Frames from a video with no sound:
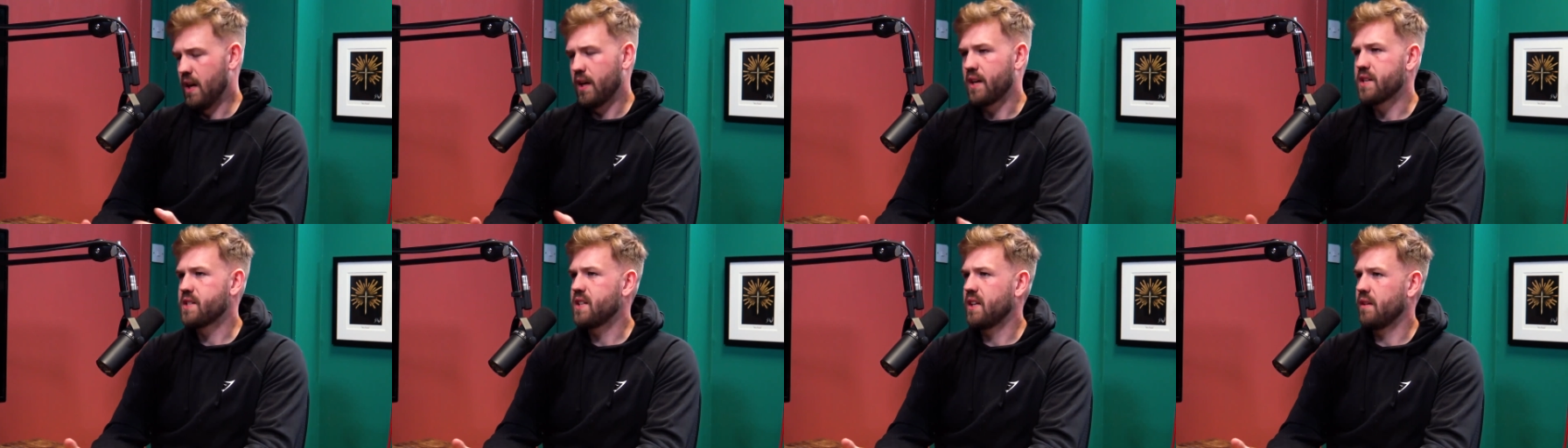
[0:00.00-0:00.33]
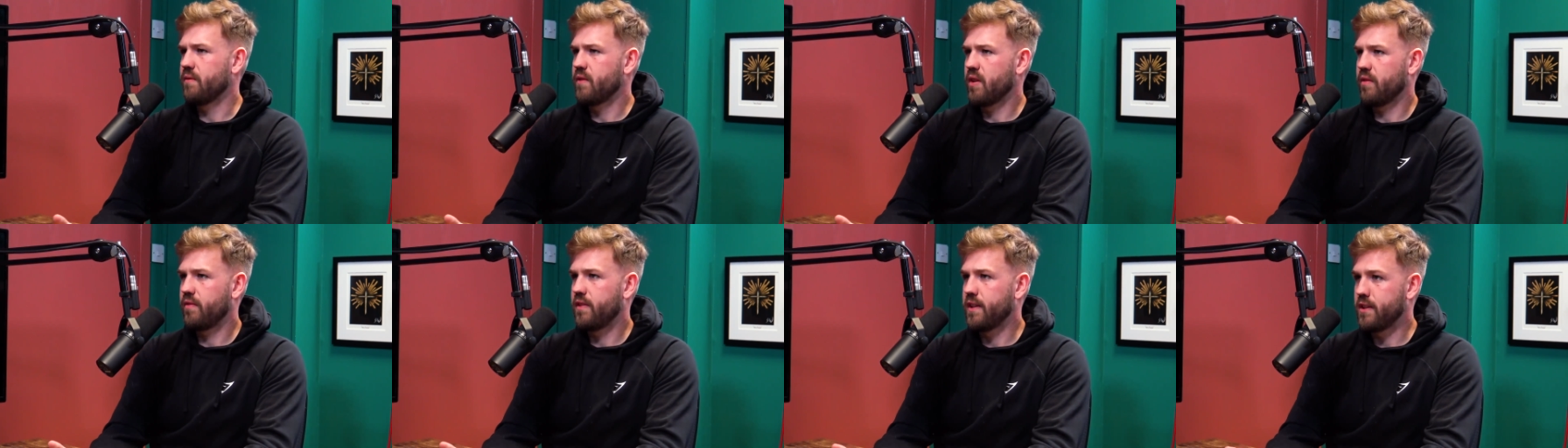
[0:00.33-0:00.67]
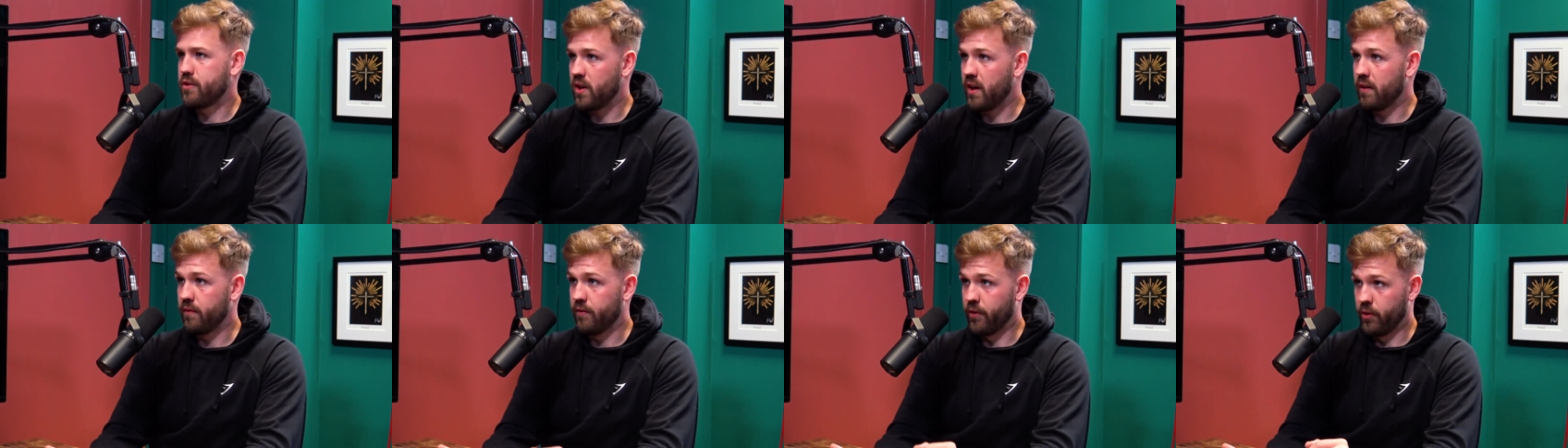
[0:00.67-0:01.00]
Because even if they
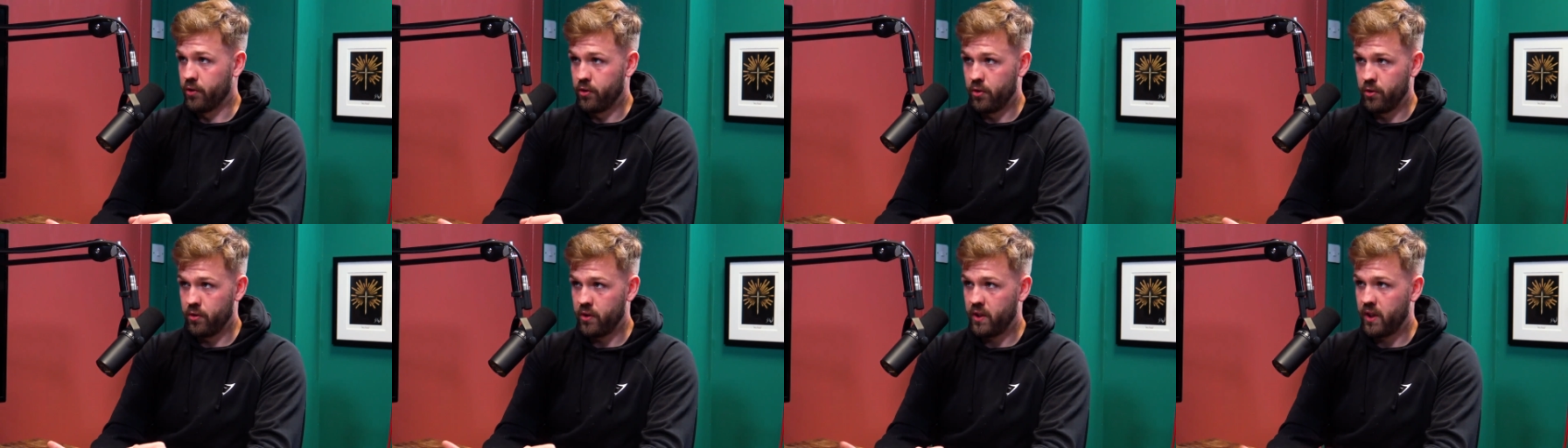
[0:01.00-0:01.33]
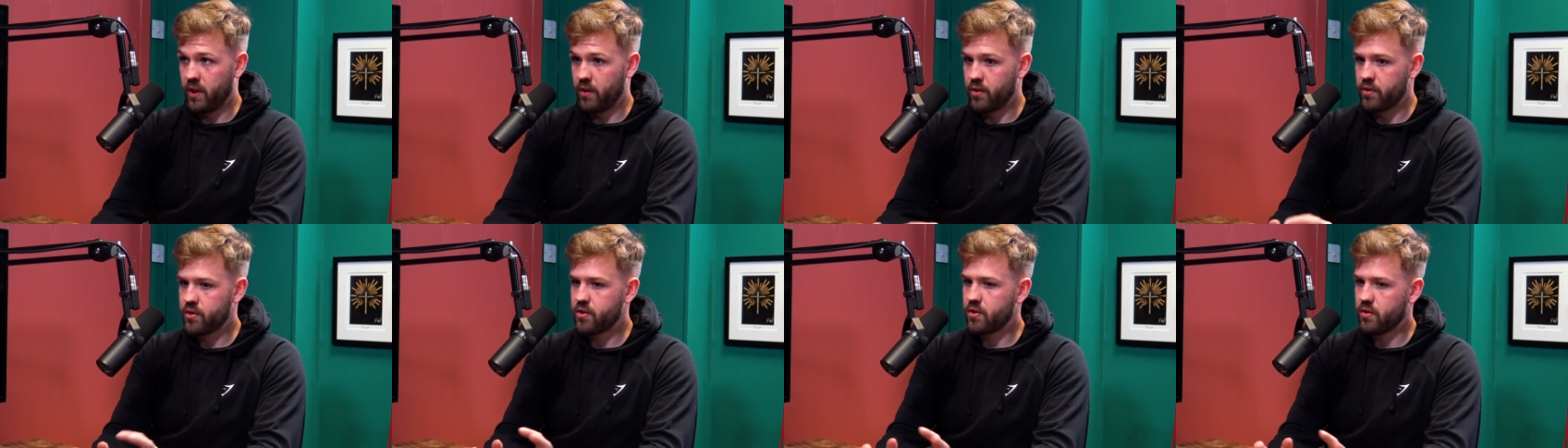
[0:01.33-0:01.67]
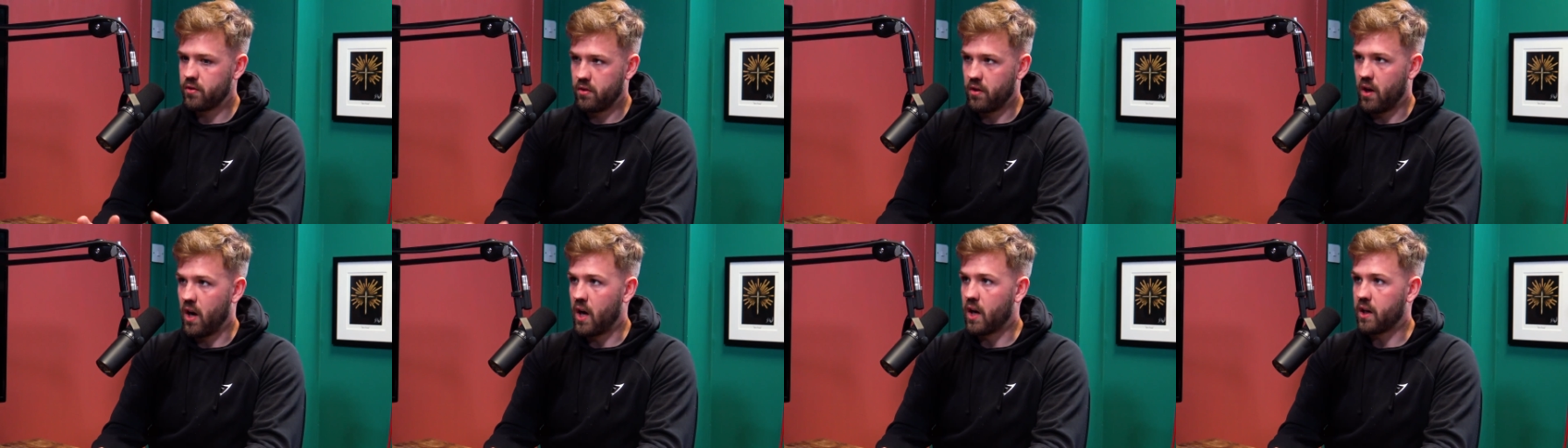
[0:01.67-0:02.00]
train for two years
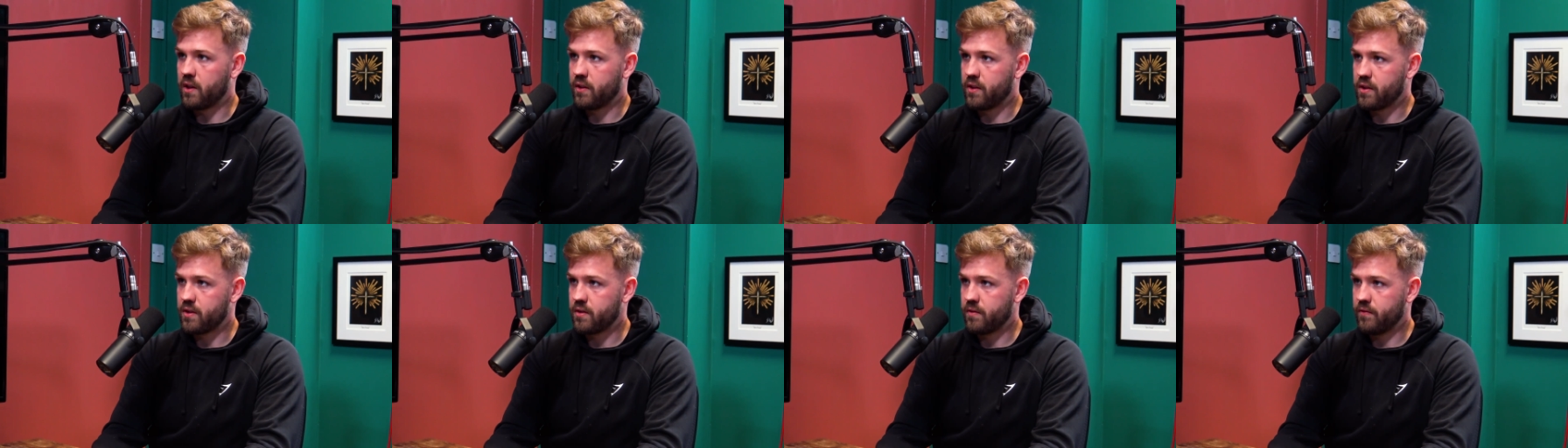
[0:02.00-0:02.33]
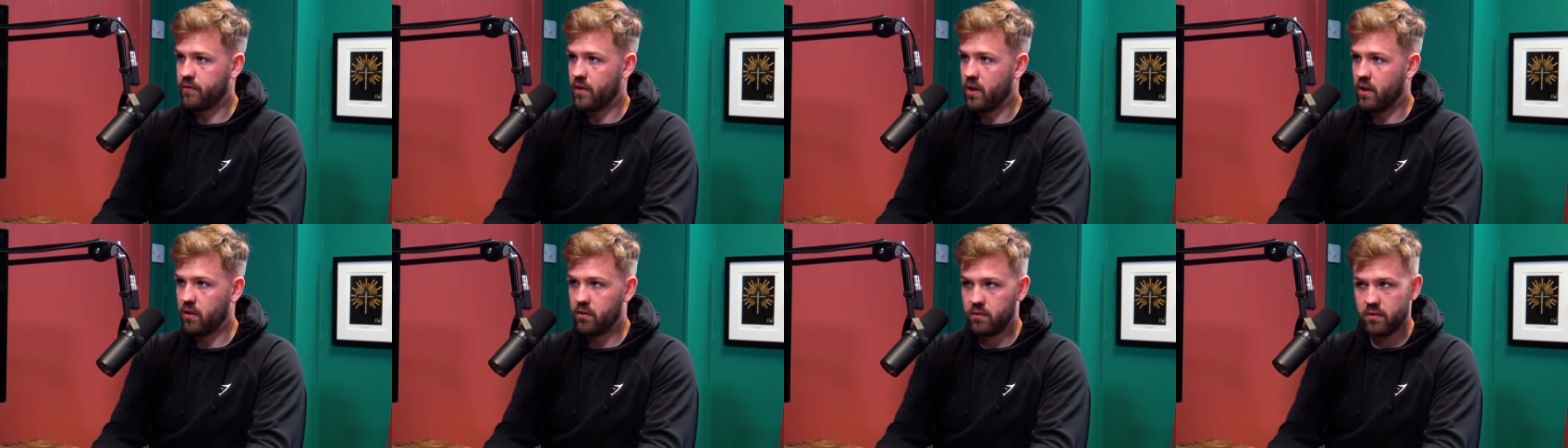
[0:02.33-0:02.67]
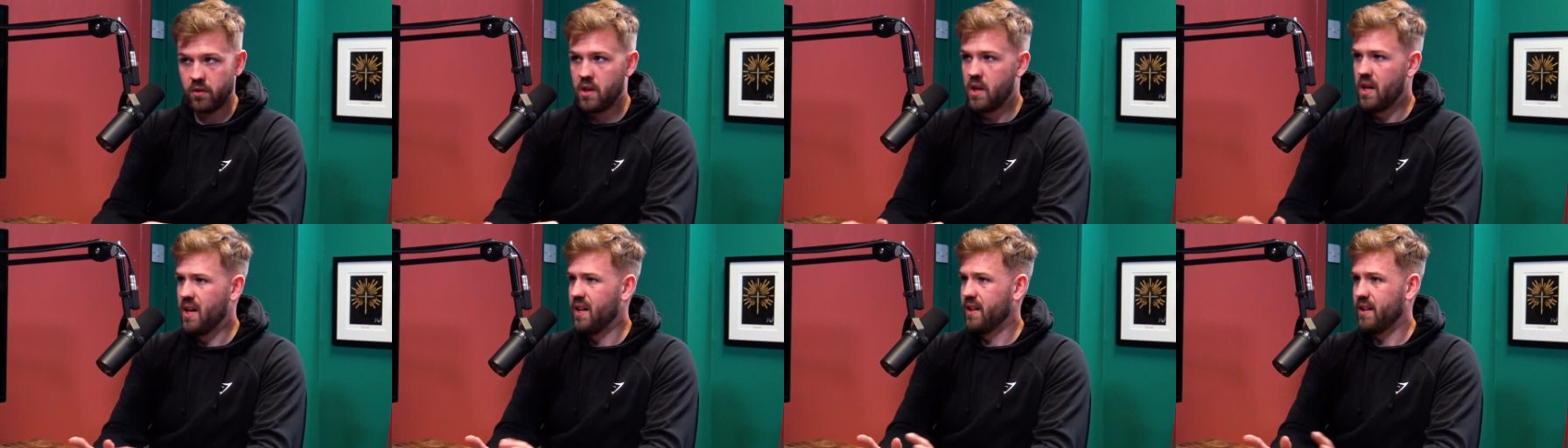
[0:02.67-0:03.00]
hard as fuck,
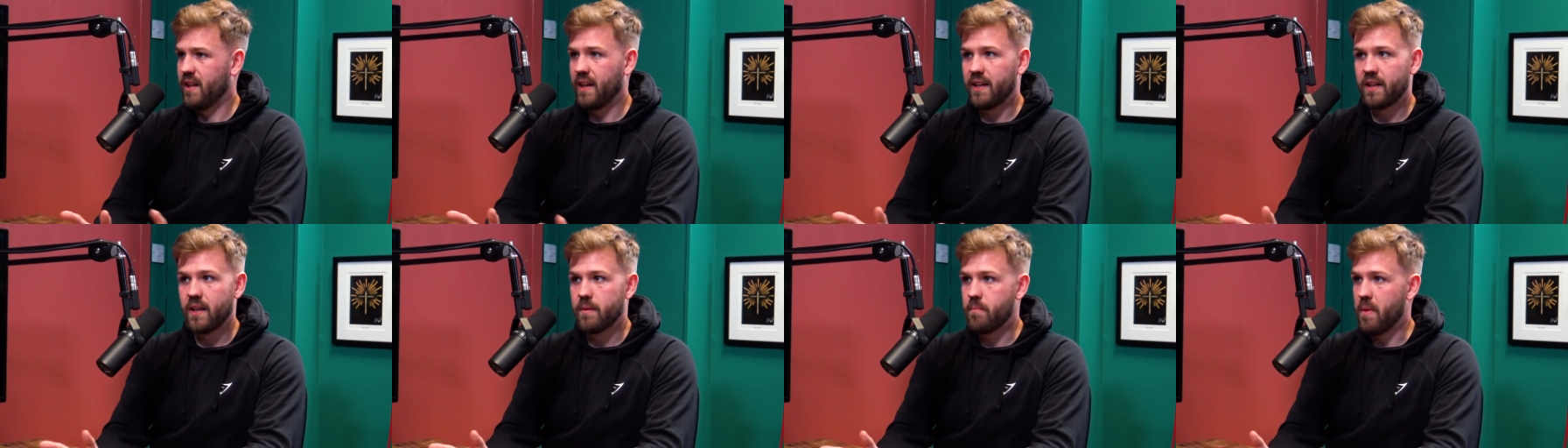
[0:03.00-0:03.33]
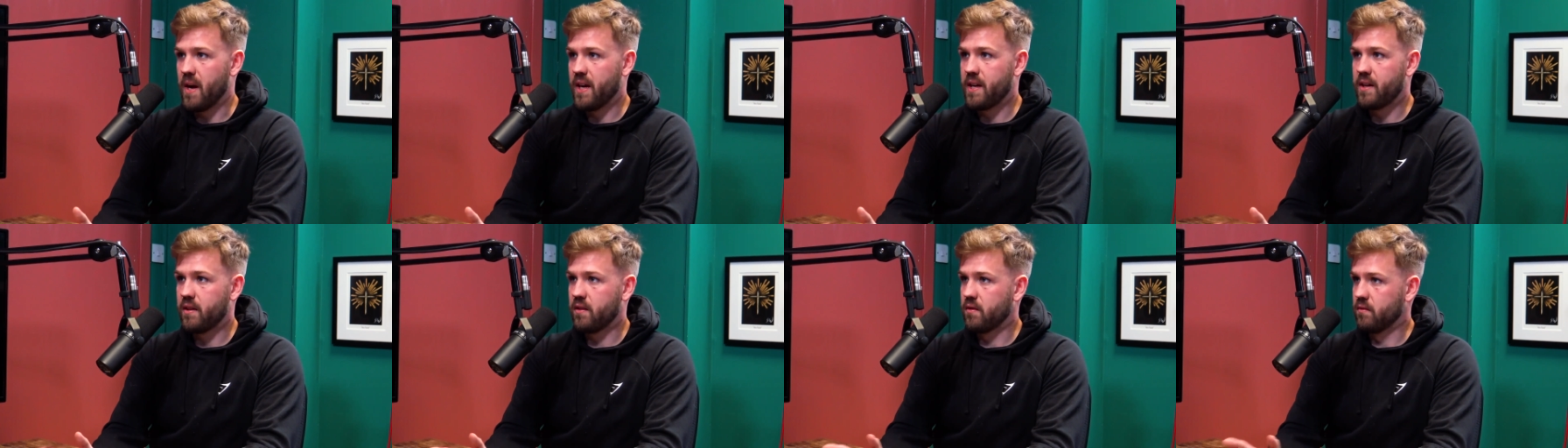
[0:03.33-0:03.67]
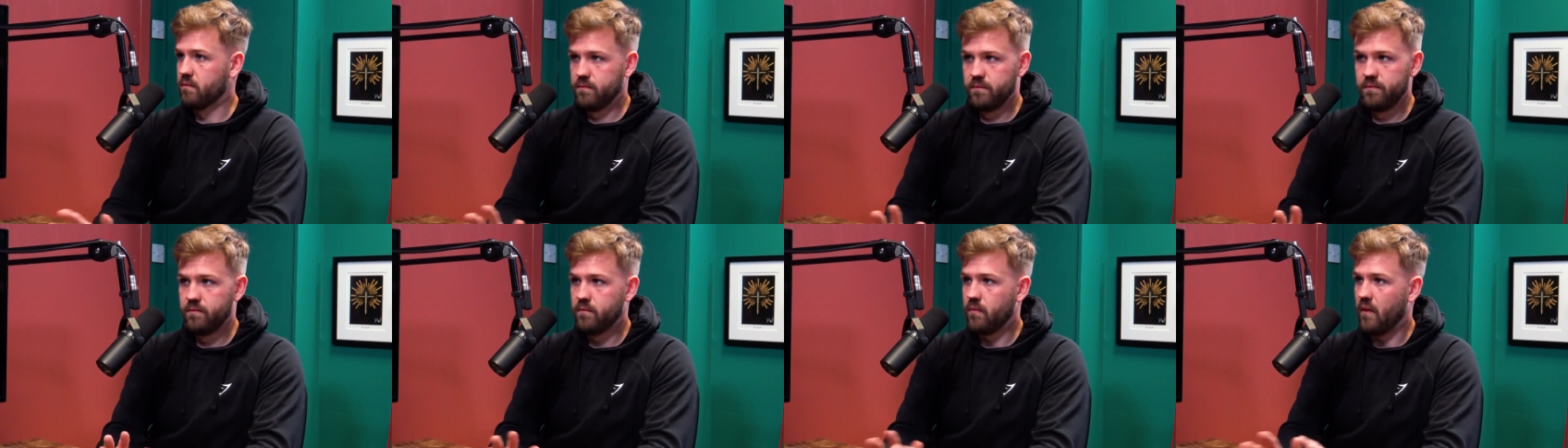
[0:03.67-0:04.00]
like they might, might
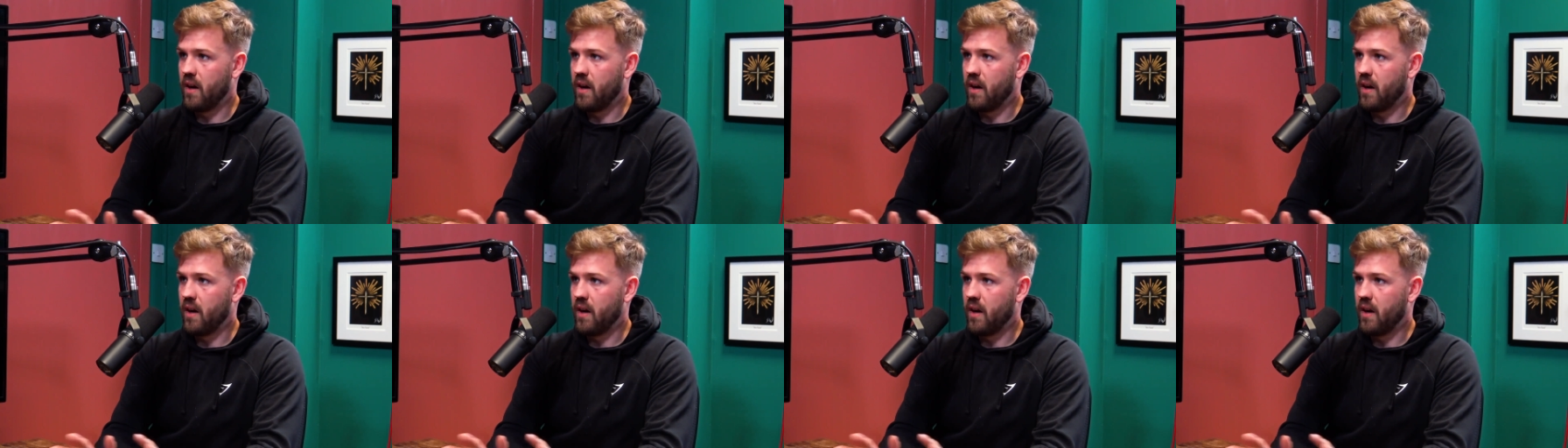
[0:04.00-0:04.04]
happen.